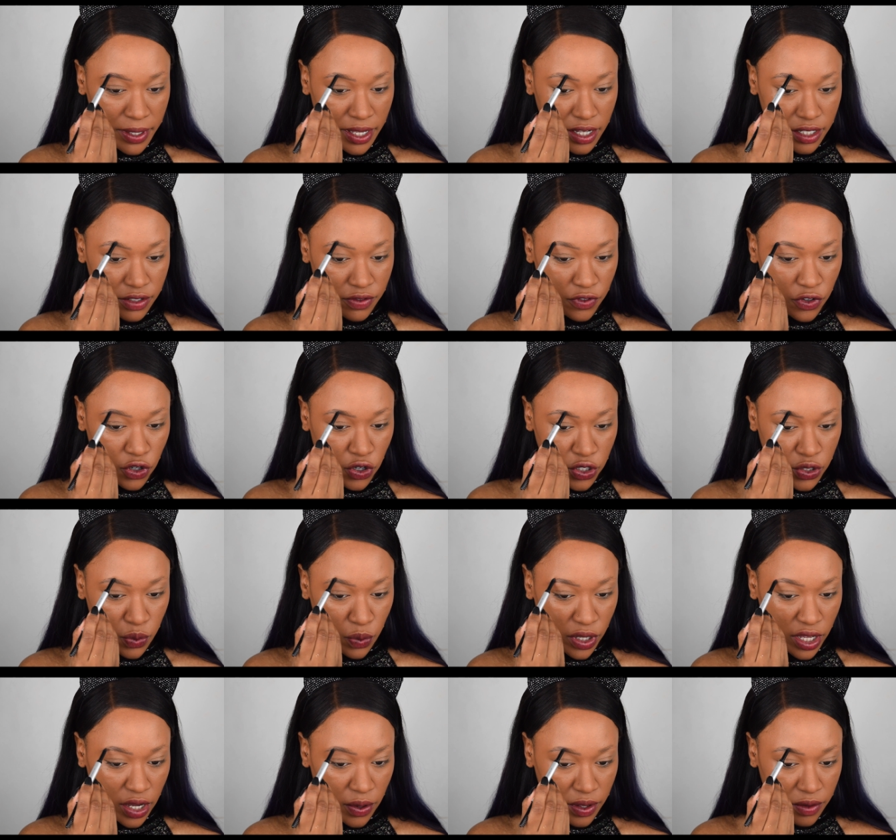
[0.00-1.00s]
because of course
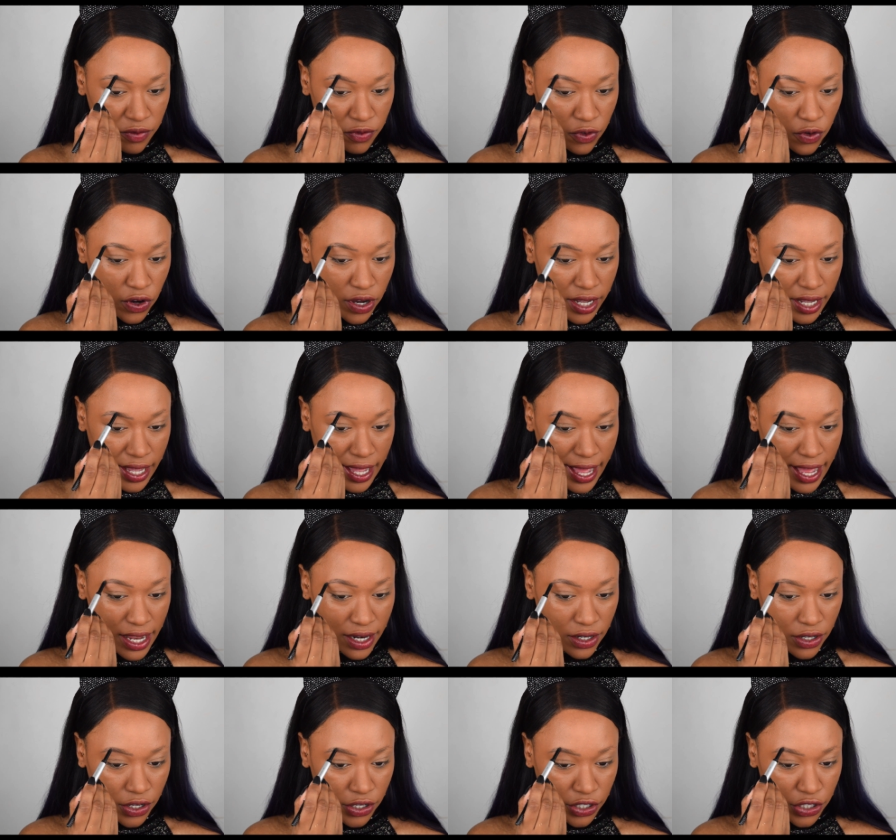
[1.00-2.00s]
we're going for a
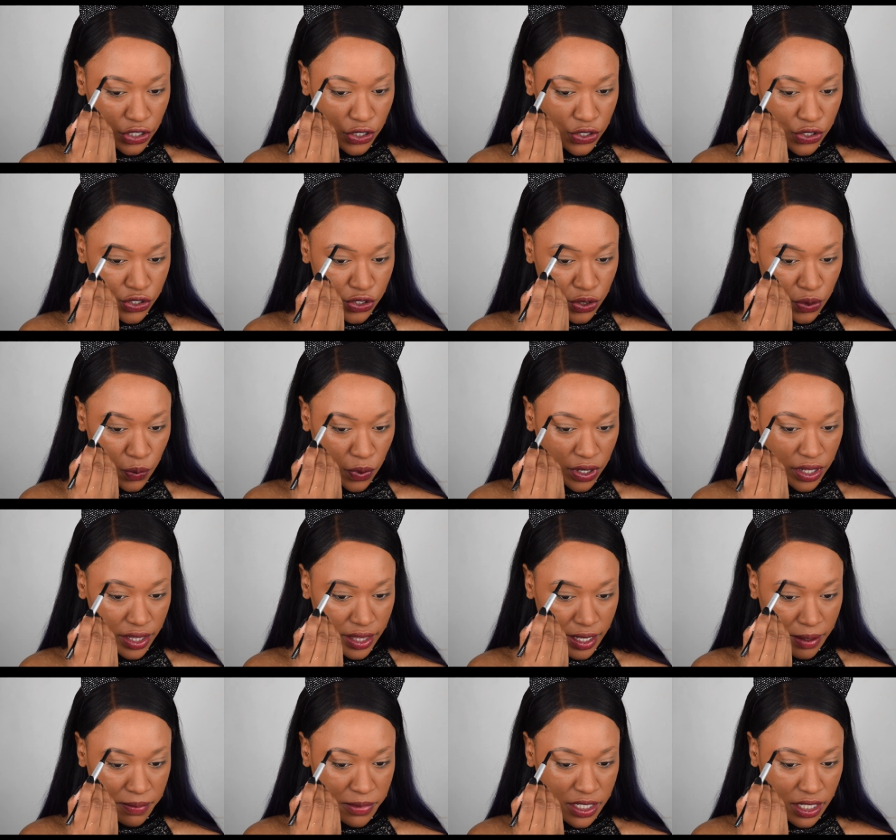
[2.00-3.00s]
cat look, you do want
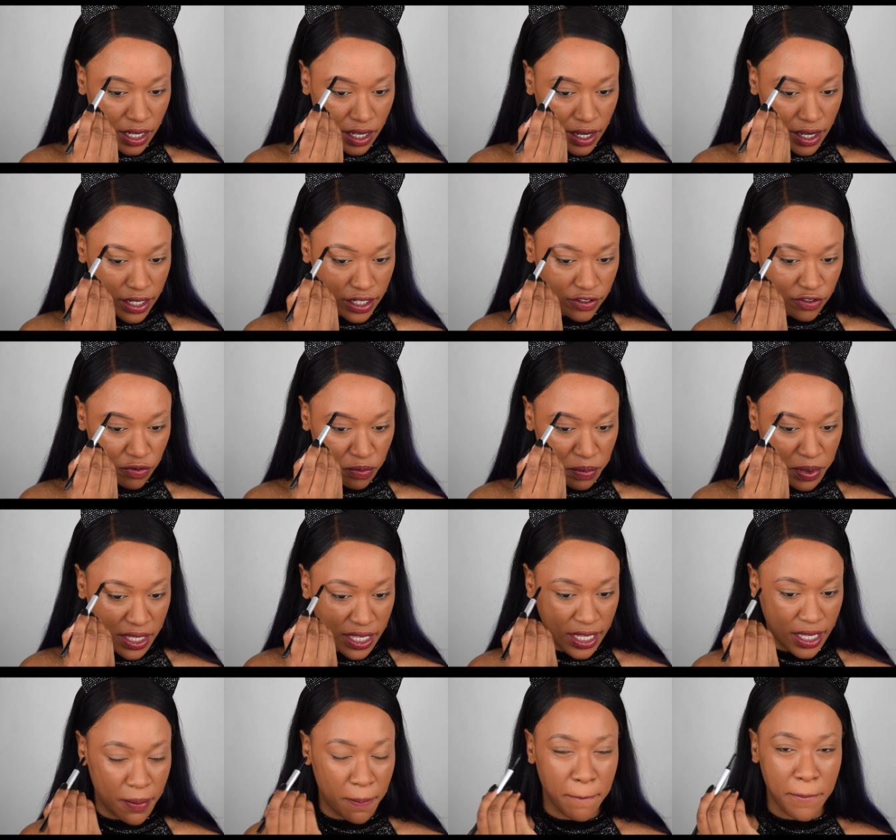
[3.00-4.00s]
them to kind of
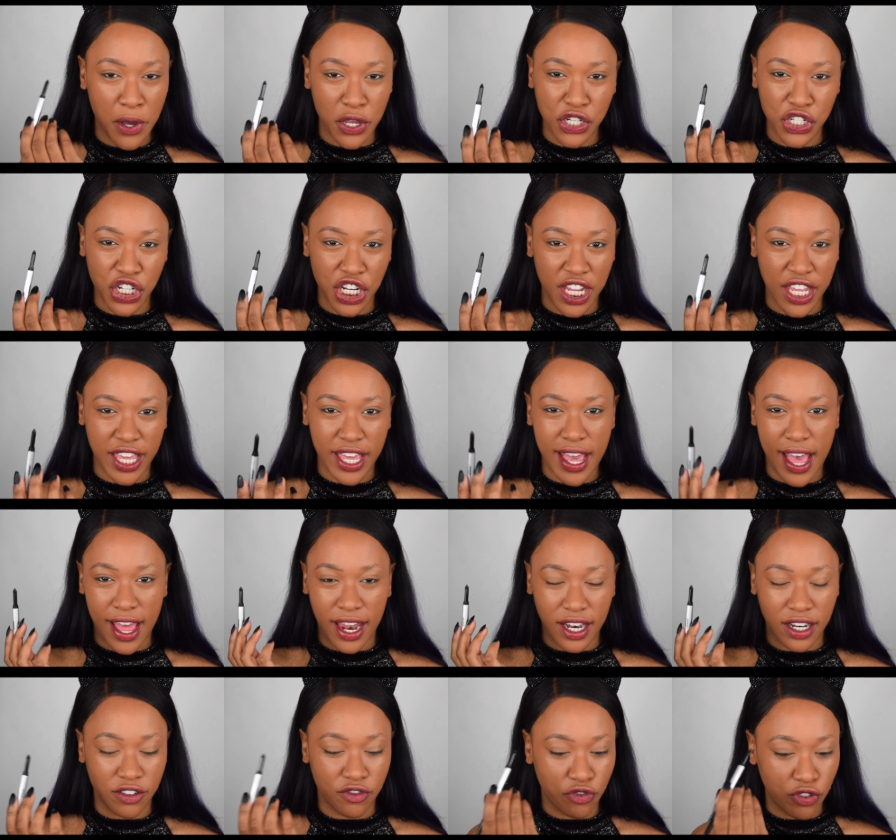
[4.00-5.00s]
be bushy
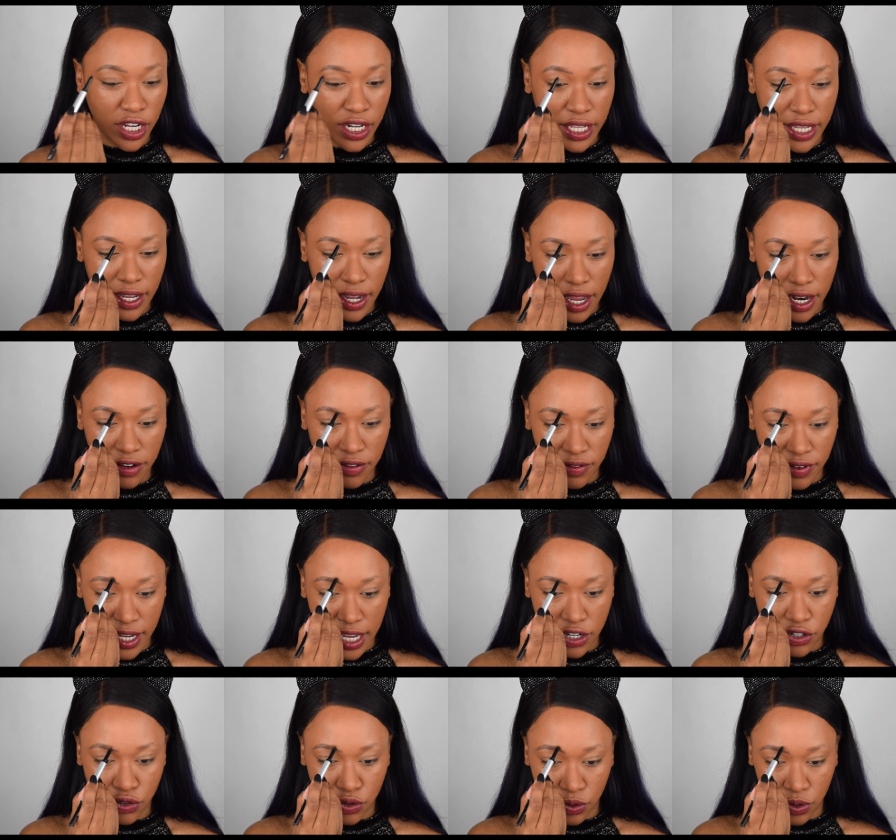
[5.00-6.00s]
and really kind of
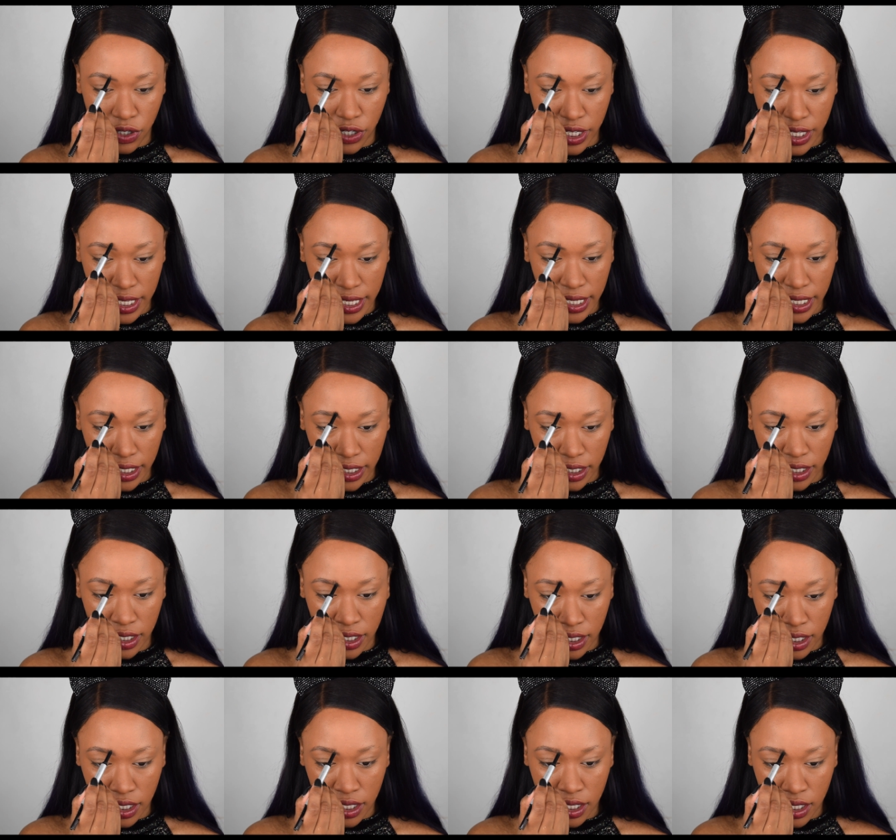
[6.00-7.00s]
natural looking.
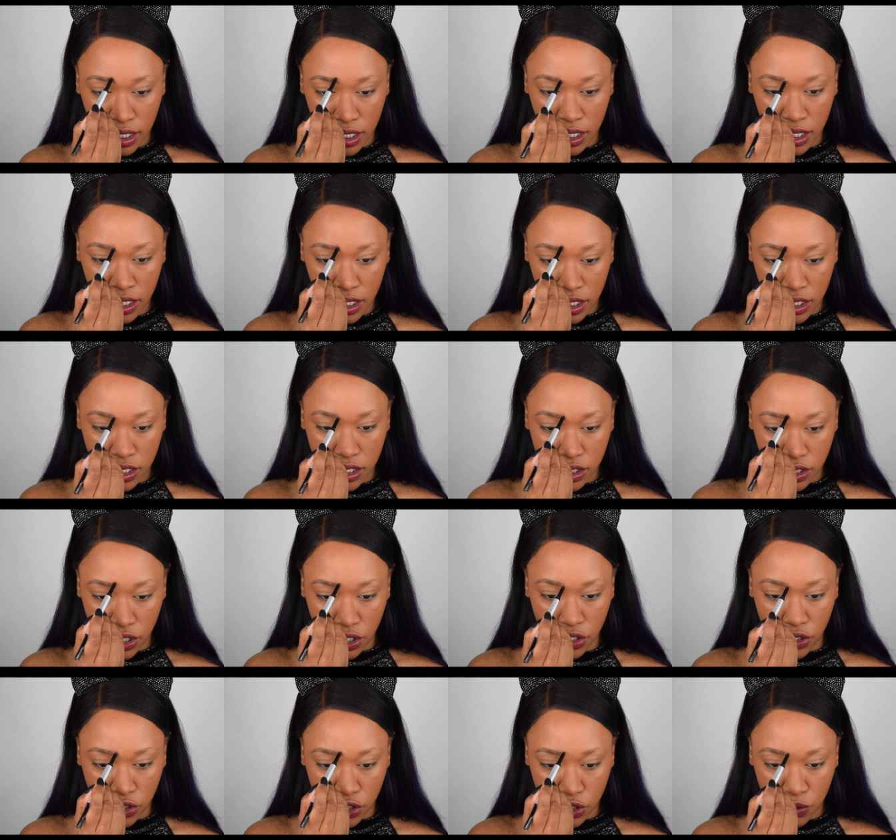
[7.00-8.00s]

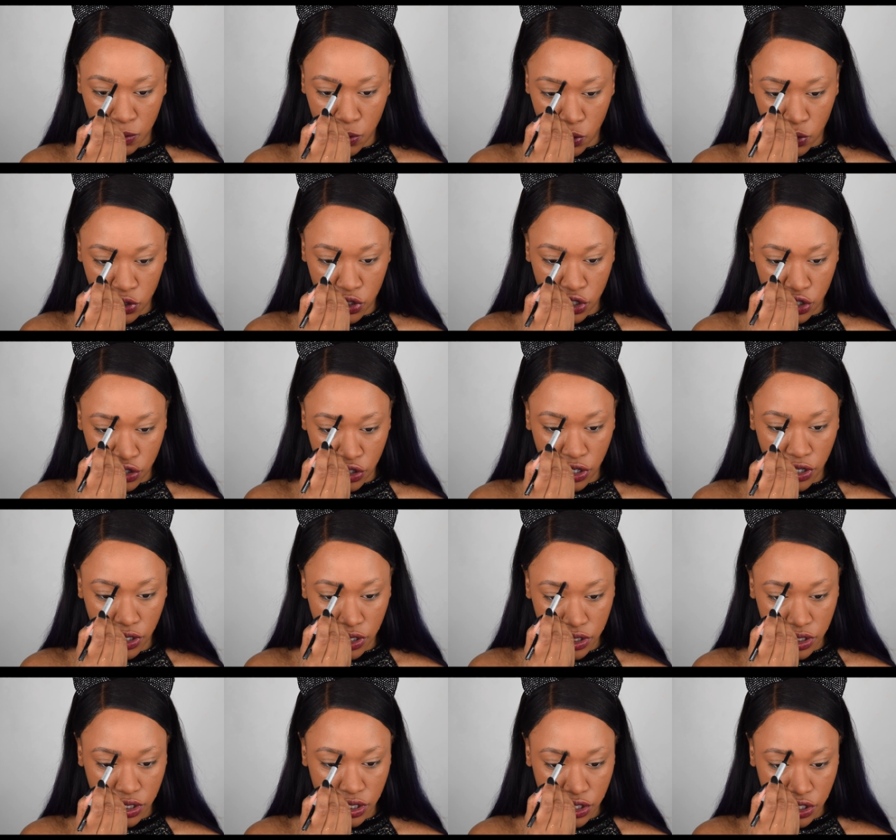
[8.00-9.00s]
So small
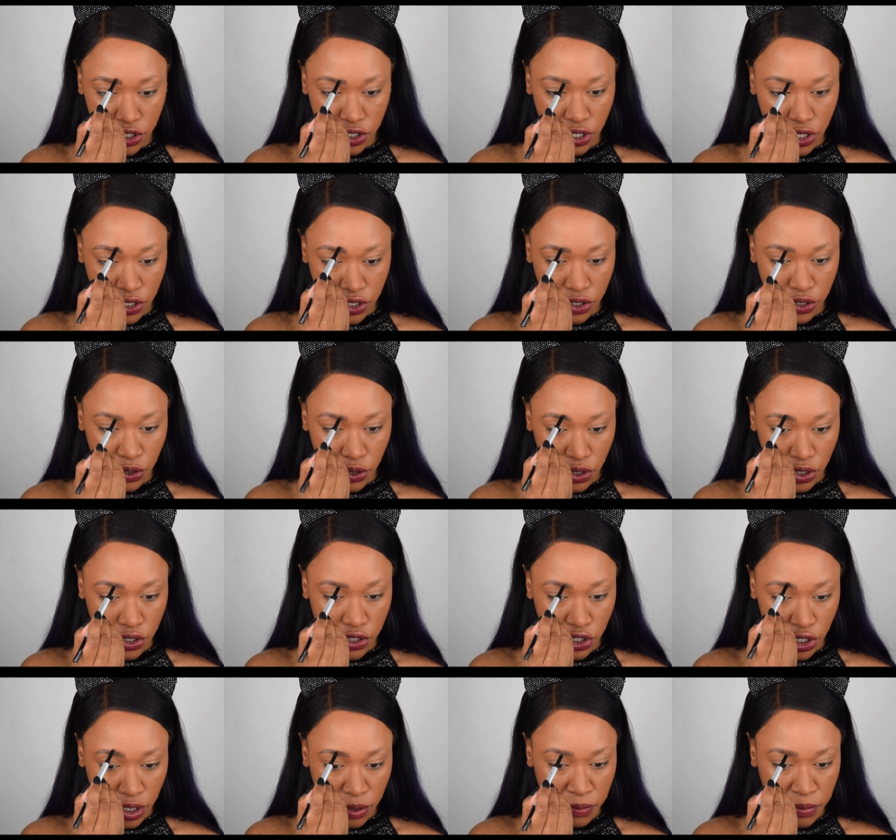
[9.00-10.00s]
strokes should do the
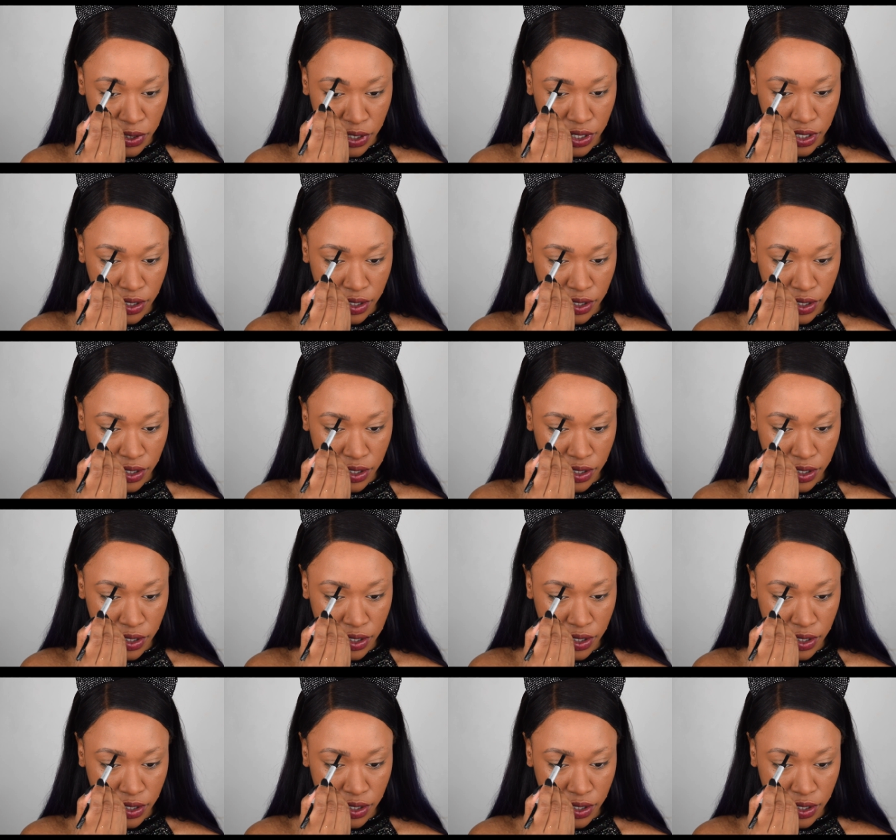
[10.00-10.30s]
job.